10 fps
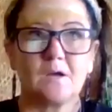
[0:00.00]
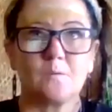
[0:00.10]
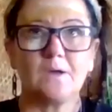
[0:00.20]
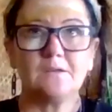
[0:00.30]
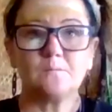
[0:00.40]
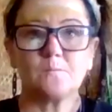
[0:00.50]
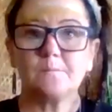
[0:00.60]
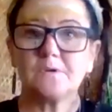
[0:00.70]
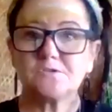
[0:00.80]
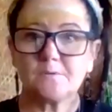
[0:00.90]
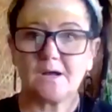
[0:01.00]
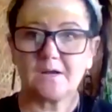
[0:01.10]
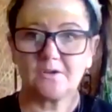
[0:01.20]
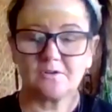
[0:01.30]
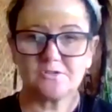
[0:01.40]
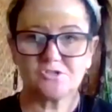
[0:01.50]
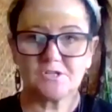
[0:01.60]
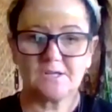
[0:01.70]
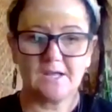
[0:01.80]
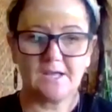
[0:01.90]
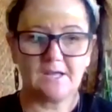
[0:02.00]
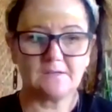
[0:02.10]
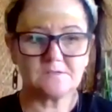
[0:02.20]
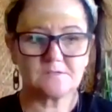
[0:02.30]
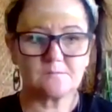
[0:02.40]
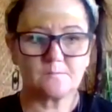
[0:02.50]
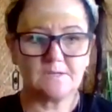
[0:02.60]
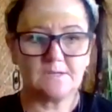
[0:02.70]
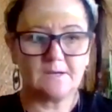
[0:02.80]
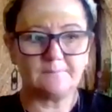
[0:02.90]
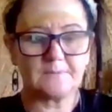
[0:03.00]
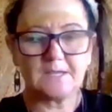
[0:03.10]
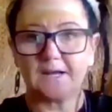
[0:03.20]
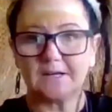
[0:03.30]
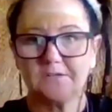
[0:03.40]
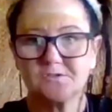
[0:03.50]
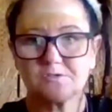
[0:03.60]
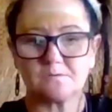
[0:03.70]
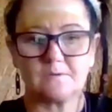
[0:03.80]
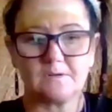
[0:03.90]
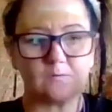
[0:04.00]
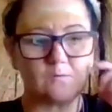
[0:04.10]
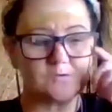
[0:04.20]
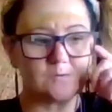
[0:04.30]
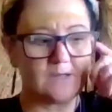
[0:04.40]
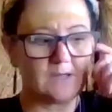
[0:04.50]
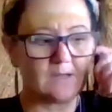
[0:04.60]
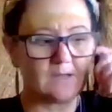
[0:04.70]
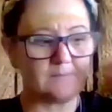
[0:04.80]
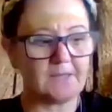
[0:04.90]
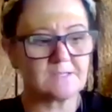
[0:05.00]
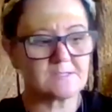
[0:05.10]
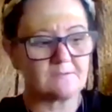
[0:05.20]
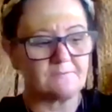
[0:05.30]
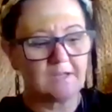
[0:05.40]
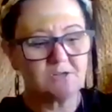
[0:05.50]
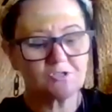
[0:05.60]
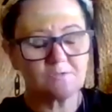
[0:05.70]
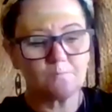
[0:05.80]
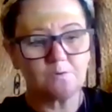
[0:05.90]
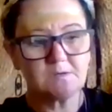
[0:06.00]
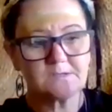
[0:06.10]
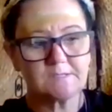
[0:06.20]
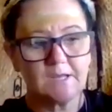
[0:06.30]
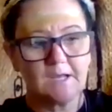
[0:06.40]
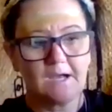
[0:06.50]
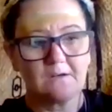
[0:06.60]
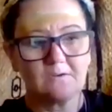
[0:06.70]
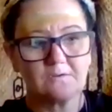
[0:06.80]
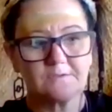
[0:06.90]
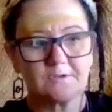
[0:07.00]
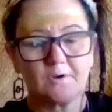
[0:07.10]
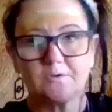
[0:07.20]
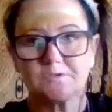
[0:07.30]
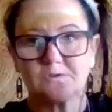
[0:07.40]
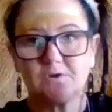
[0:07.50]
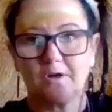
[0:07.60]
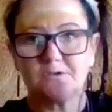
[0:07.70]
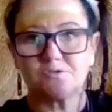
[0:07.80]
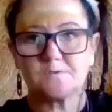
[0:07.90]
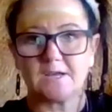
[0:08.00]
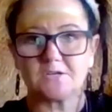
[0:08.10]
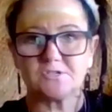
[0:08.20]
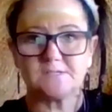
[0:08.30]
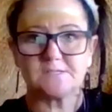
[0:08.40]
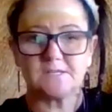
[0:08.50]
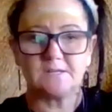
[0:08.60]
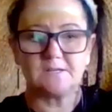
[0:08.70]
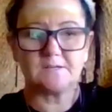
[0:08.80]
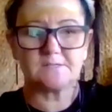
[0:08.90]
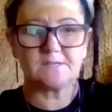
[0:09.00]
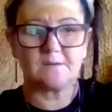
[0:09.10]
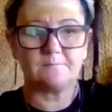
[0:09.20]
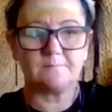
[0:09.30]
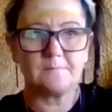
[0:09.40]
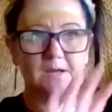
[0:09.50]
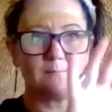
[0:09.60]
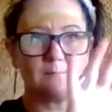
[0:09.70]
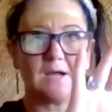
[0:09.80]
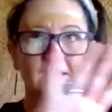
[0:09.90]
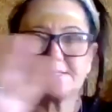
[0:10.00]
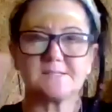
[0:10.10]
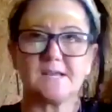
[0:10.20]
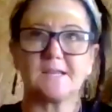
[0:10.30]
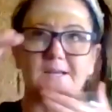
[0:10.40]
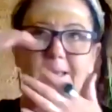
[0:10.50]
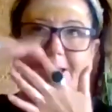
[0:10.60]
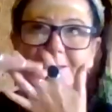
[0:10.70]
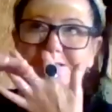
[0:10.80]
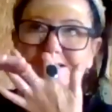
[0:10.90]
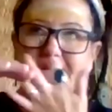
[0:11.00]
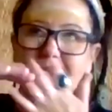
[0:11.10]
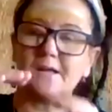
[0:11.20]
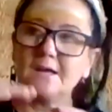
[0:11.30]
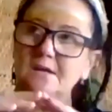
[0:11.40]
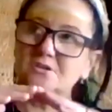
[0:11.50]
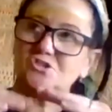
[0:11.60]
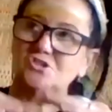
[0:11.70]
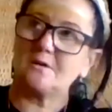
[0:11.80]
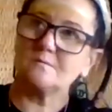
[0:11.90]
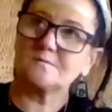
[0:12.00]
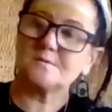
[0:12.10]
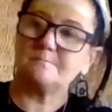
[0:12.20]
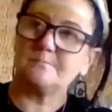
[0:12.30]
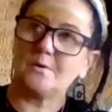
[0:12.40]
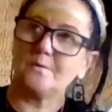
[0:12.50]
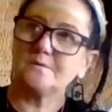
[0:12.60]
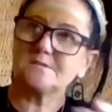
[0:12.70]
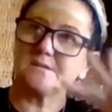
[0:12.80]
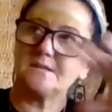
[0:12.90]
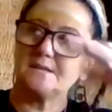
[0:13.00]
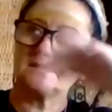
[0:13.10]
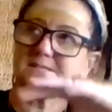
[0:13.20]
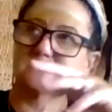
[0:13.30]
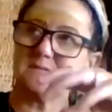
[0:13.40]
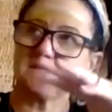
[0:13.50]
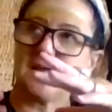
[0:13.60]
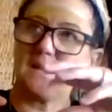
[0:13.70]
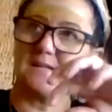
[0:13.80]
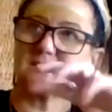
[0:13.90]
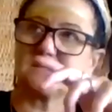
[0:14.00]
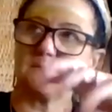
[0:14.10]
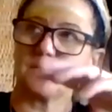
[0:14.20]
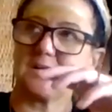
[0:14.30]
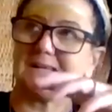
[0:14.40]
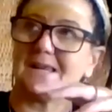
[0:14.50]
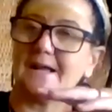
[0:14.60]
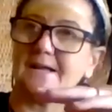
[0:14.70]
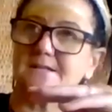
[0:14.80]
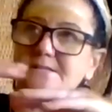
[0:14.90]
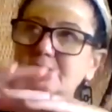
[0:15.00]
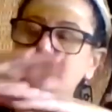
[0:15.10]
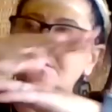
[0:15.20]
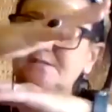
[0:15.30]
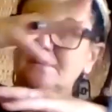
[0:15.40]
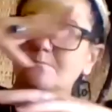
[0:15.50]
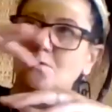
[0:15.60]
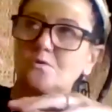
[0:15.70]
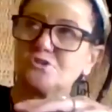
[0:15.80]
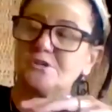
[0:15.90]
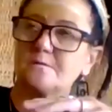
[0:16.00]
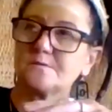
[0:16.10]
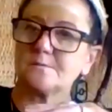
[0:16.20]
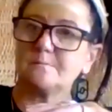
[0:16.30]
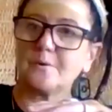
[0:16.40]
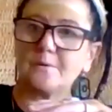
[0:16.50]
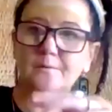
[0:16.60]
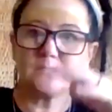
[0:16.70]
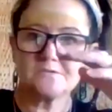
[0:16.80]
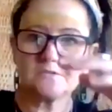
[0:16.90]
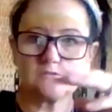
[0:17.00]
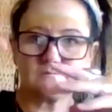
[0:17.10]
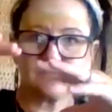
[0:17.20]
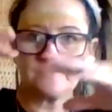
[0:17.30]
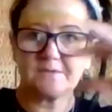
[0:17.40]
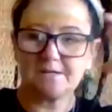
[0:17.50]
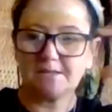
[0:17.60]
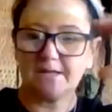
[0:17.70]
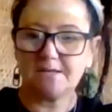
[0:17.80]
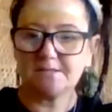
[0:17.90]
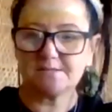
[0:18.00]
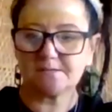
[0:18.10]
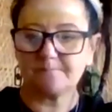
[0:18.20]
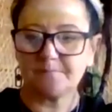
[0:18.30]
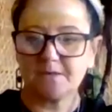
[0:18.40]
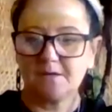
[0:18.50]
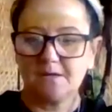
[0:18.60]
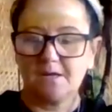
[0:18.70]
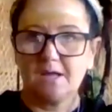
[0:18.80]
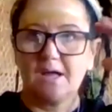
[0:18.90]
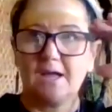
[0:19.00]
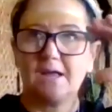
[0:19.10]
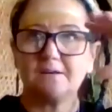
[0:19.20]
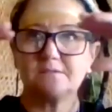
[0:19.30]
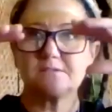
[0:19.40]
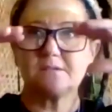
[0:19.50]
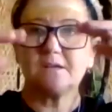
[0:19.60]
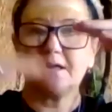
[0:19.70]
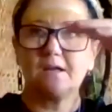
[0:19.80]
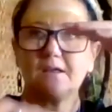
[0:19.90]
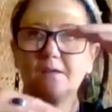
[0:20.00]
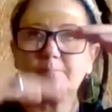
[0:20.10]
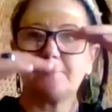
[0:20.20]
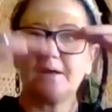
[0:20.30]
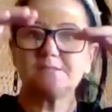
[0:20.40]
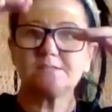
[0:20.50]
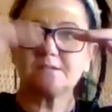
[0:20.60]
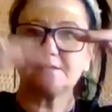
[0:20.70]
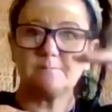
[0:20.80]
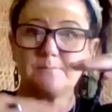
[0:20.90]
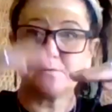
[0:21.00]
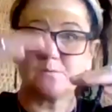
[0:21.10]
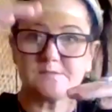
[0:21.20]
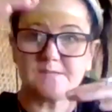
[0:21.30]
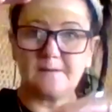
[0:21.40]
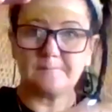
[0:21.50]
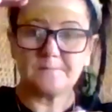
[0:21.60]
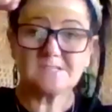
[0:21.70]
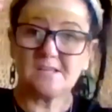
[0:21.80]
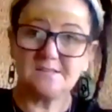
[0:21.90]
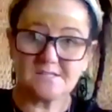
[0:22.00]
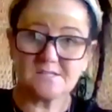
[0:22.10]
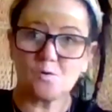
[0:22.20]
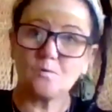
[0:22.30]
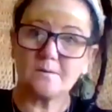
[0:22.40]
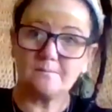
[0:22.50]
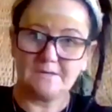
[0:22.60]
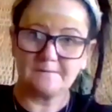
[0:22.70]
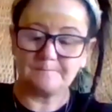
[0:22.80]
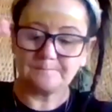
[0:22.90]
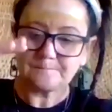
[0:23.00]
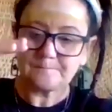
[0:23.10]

When, when we do archaeology and we um, cut into and or do um, excavation works along the coastal lines, you actually see some um, parts taken out, and you'll see shells and bones and then some sands and clays and then you'll see more shells and bones and clays and and it basically builds up, and this is called a midden.